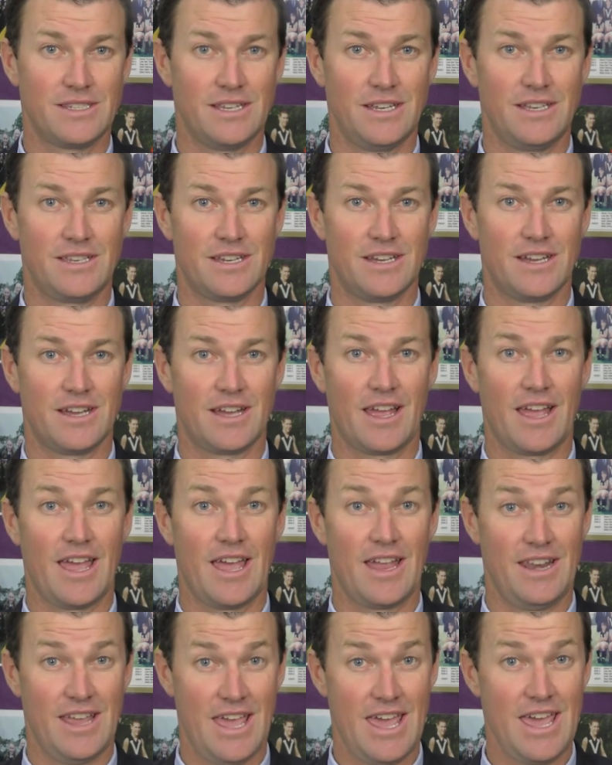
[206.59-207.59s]
Centre
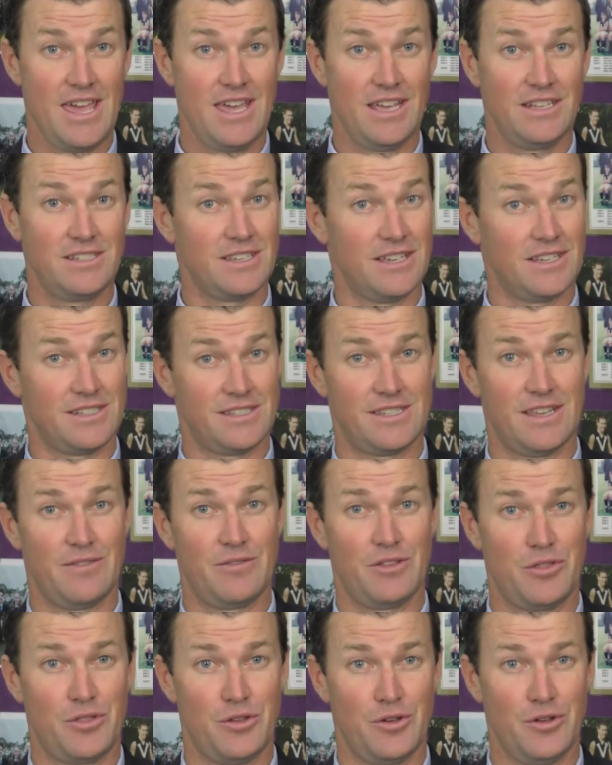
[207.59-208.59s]
and airs at
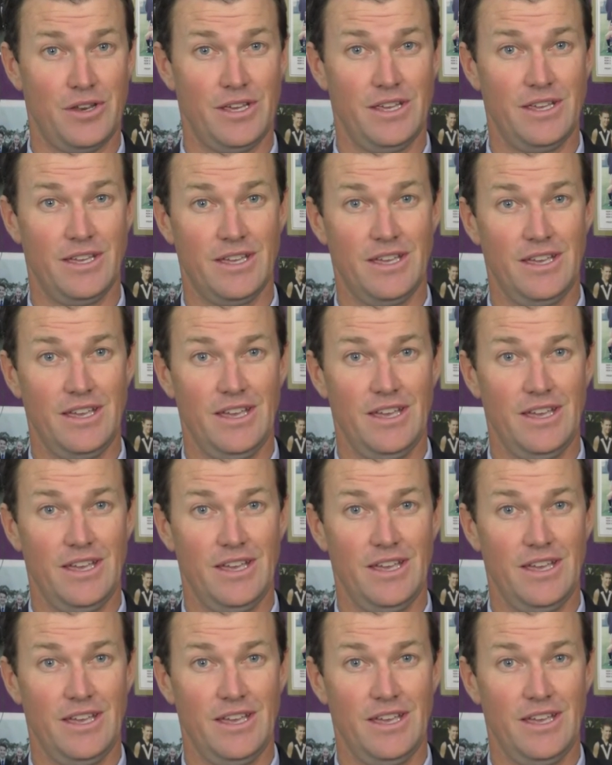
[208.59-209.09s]
7.30.